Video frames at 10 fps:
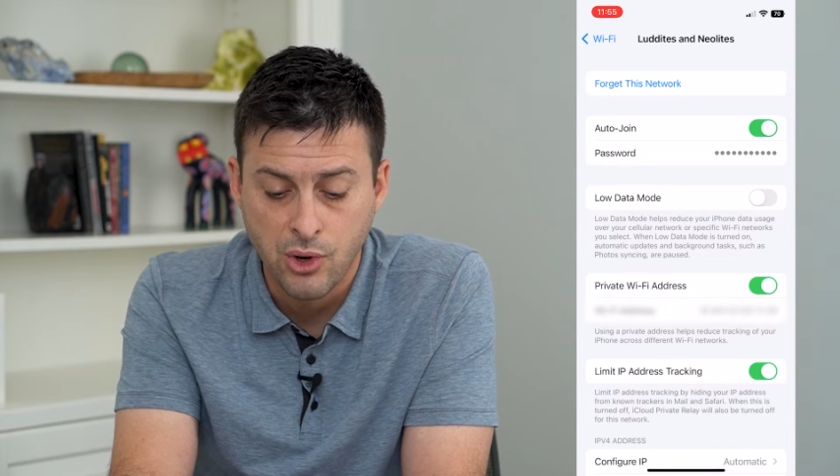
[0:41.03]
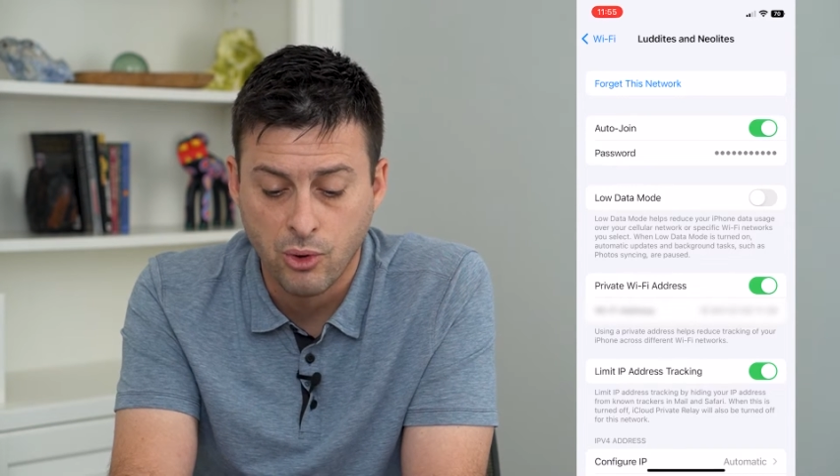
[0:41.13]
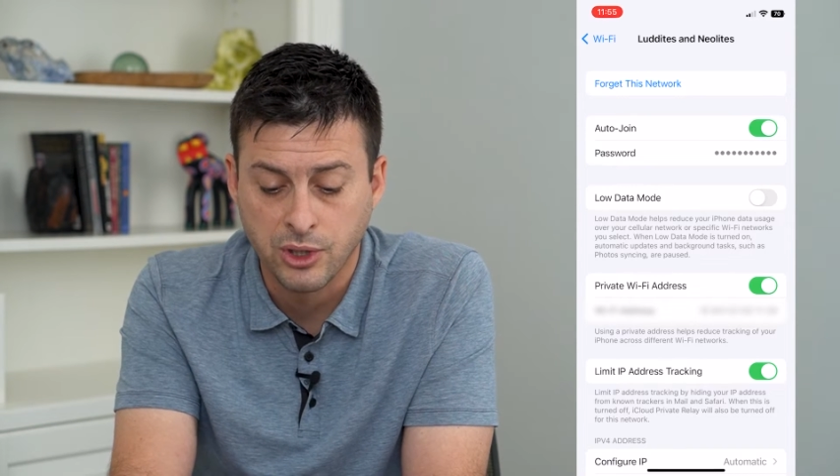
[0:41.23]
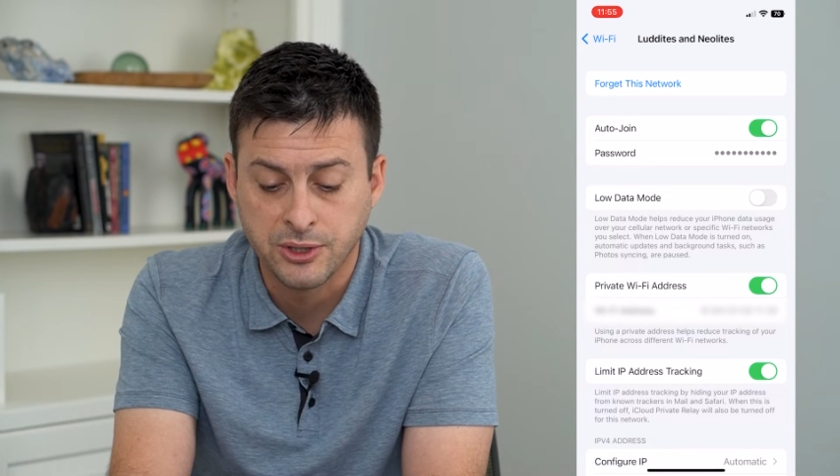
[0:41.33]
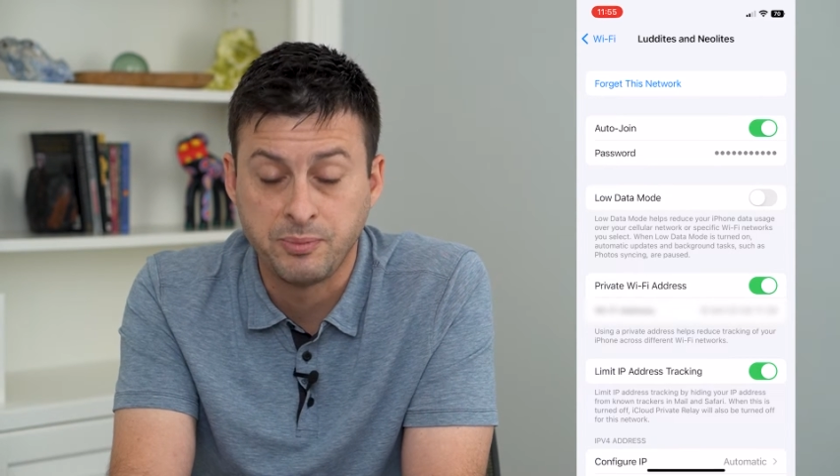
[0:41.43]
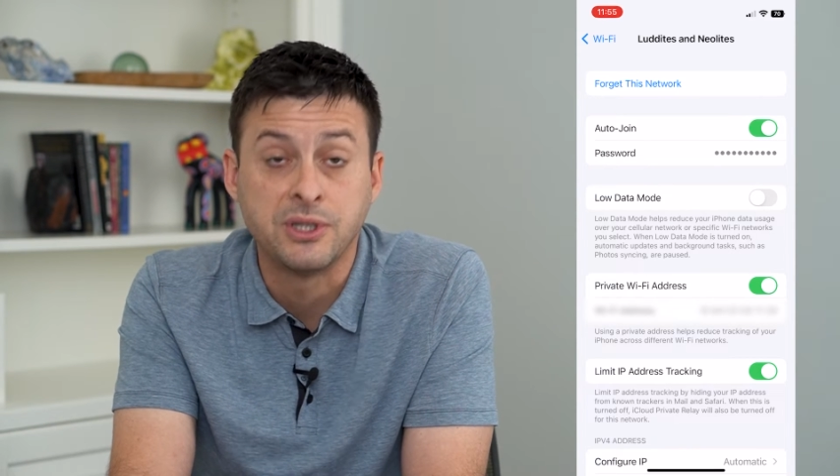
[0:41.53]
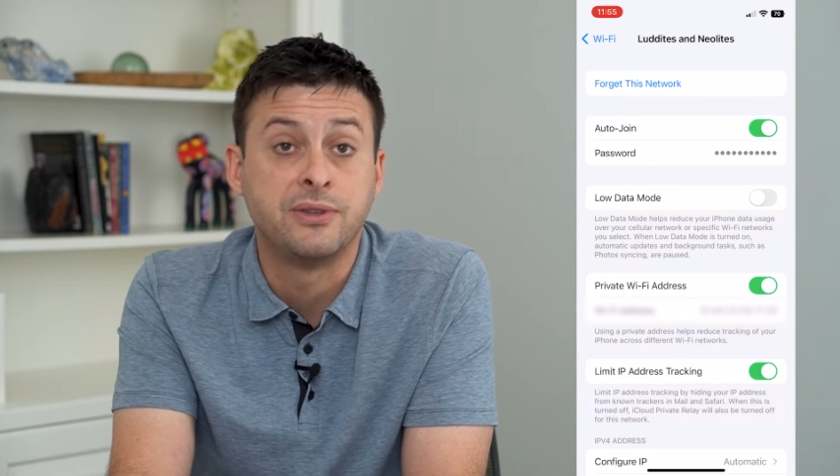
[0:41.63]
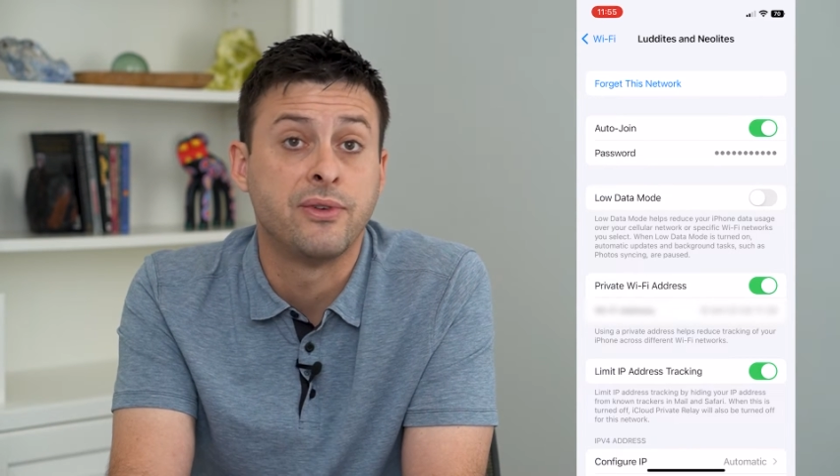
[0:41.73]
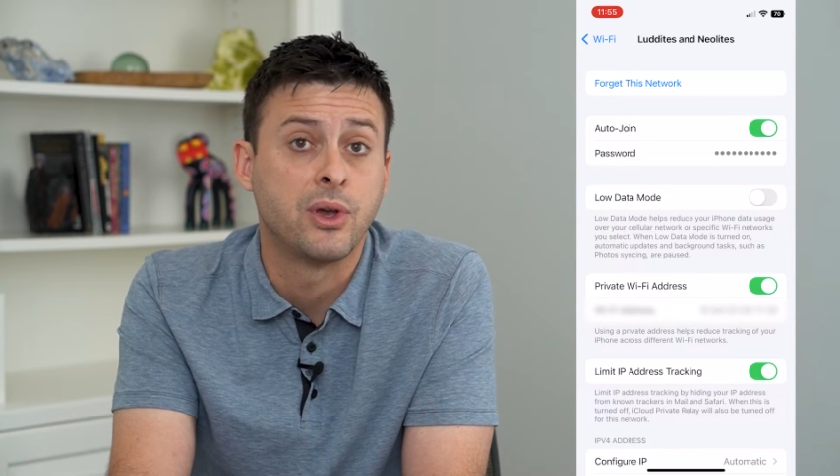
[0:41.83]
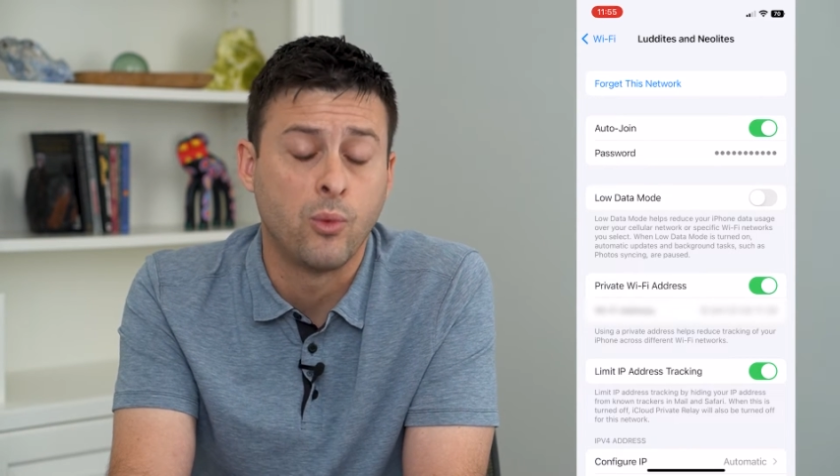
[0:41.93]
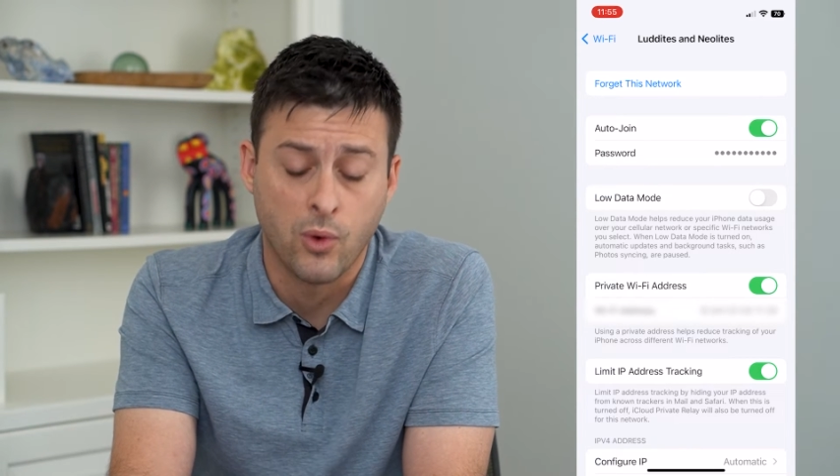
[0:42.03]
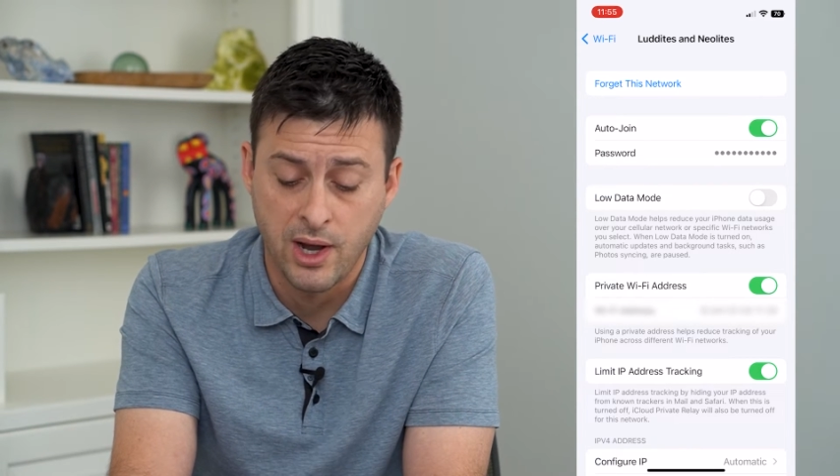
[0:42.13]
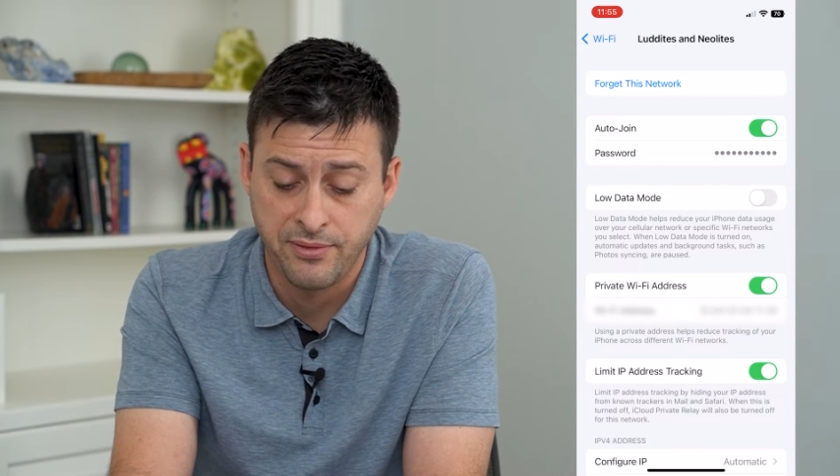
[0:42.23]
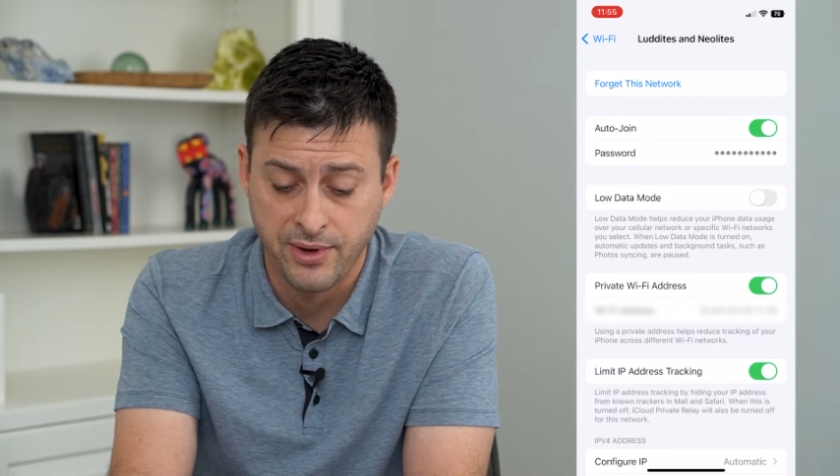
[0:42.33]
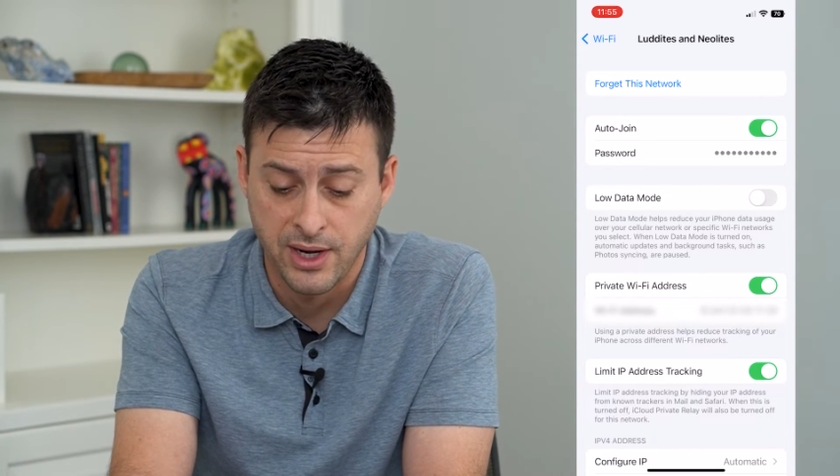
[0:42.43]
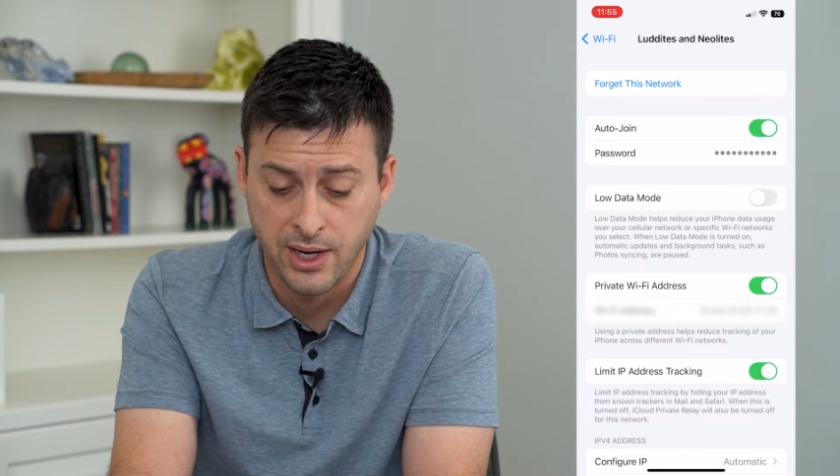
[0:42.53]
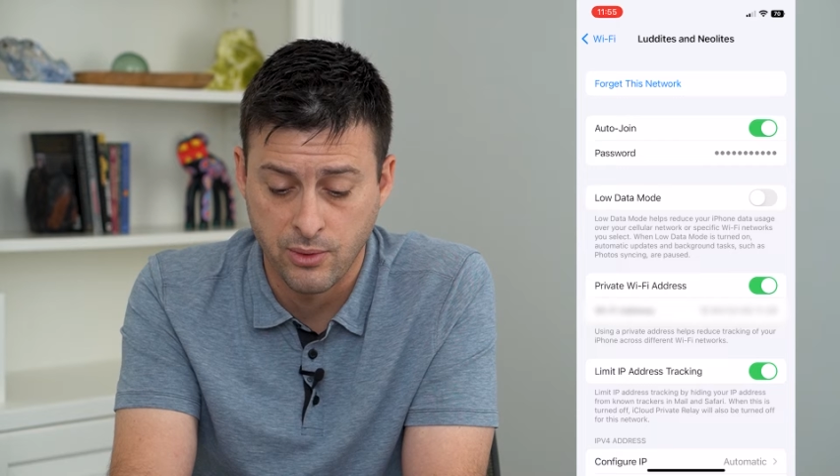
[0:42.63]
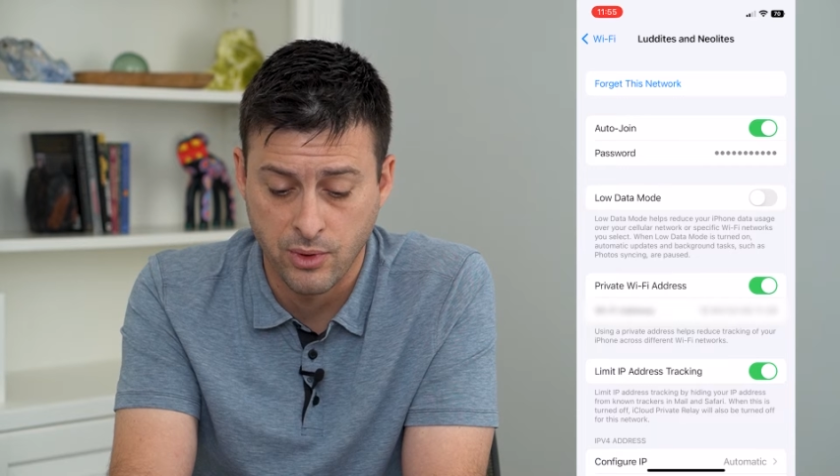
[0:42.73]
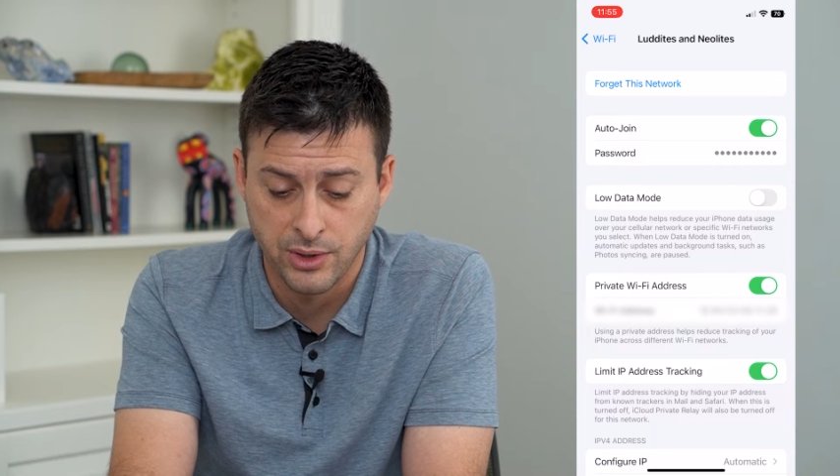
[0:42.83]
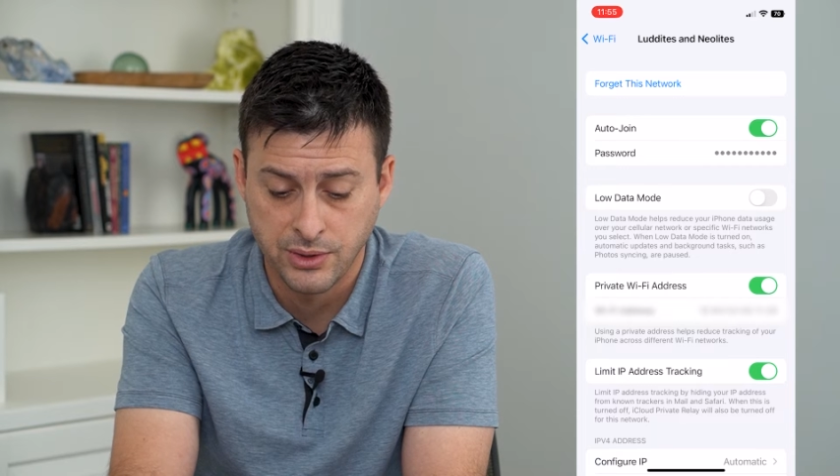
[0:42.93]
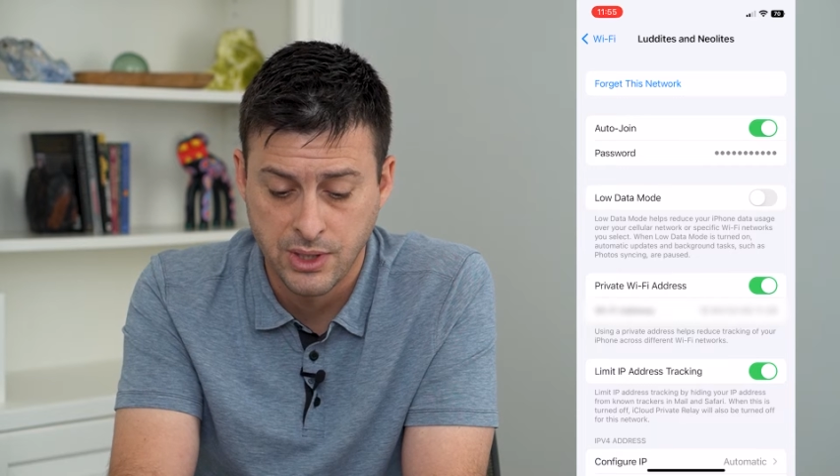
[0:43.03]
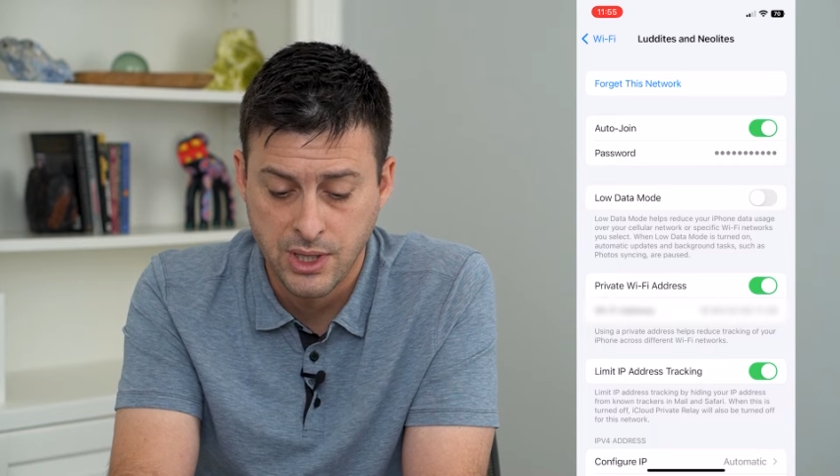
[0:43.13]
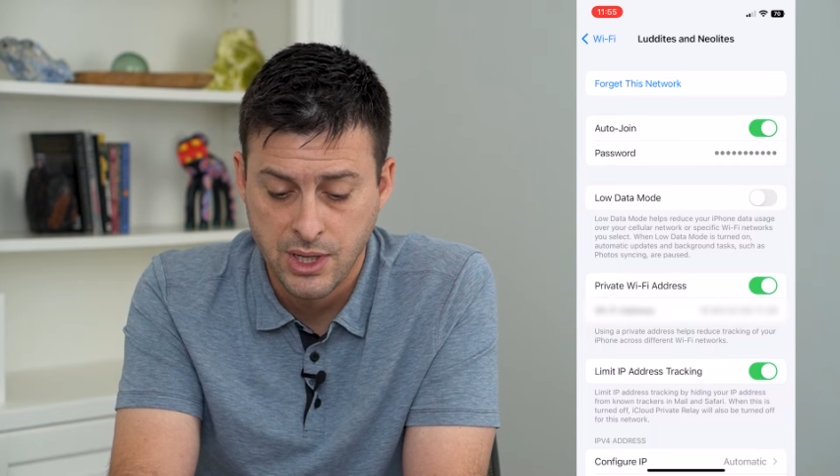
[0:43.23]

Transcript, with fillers: or specific Wi-Fi networks.